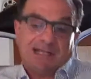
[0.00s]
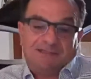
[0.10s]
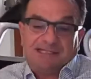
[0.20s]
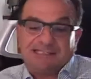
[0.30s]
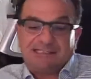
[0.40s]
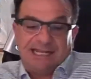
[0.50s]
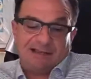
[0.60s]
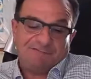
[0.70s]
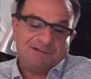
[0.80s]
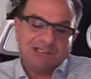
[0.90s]
I think
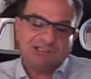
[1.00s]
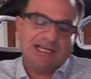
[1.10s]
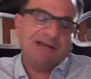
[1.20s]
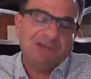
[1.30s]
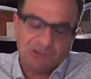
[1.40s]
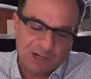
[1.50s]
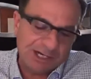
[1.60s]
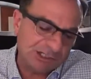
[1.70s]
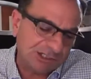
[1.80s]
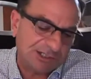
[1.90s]
the staffing
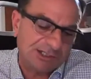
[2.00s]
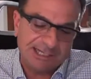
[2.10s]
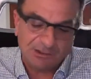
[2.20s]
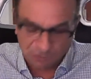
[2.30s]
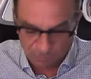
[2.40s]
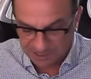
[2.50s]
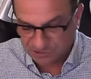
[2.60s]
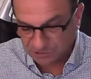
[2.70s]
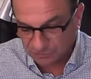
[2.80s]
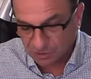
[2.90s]
crisis is the tail that
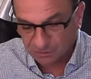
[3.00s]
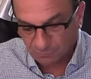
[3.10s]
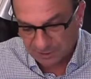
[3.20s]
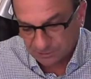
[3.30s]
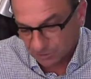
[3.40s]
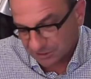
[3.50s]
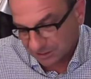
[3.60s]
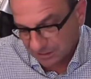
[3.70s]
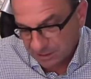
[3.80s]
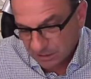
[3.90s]
wags the dog. We can look at
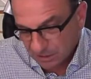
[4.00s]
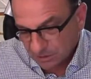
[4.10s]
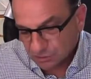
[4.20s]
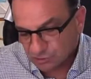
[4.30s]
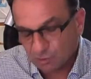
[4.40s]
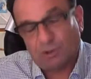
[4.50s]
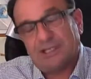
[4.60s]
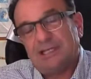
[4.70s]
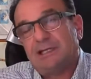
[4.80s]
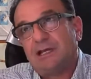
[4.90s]
it
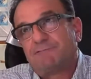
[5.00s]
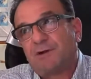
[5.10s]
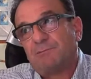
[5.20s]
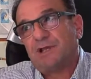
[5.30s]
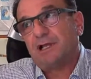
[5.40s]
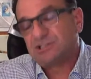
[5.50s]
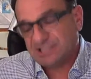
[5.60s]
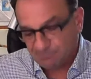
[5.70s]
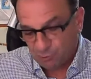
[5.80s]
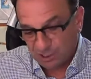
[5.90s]
solely from the
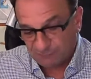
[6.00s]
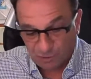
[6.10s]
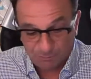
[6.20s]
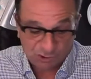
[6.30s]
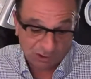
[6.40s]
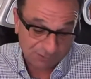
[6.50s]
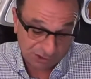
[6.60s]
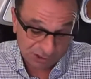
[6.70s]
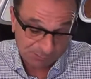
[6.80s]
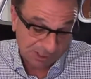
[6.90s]
standpoint of home
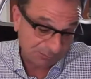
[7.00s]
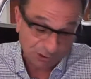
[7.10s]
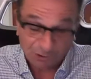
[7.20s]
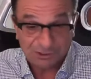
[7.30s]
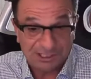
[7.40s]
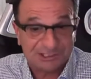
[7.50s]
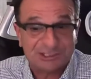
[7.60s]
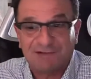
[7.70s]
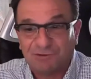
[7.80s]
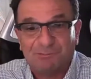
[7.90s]
services, but I'm told that
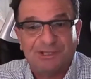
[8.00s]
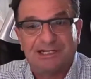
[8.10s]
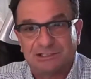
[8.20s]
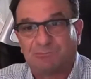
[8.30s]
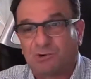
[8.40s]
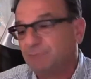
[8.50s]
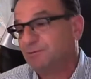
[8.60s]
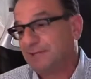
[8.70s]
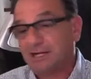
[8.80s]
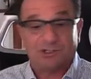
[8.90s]
it's every bit as a
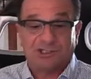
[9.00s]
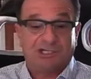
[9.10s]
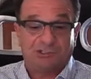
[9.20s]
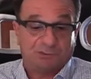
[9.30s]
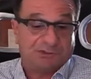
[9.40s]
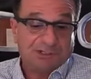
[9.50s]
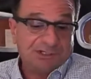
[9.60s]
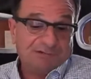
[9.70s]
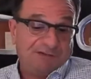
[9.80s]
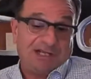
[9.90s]
problem there as it is with
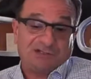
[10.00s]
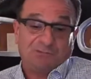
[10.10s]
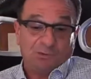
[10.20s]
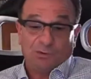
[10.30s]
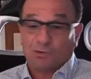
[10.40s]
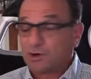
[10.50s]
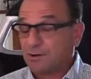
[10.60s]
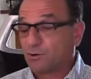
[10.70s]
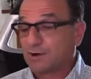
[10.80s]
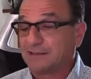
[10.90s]
fast food
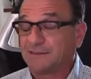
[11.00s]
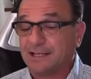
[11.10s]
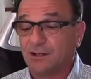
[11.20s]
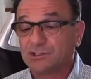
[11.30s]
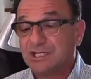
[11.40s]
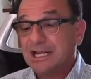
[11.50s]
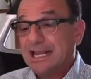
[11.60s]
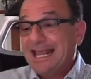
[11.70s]
or anything else.